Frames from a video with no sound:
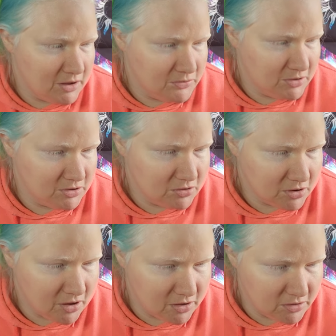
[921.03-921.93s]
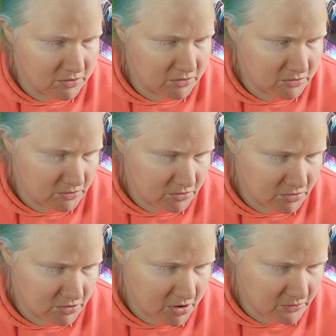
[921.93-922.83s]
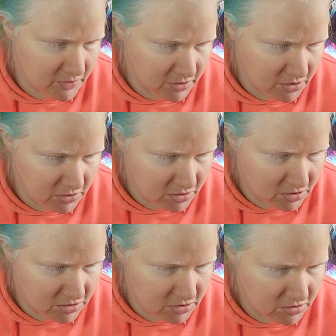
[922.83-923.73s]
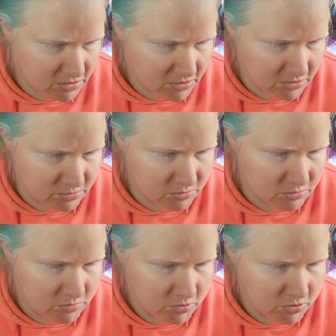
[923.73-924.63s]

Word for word: I feel like they're not, they're not very good. Um,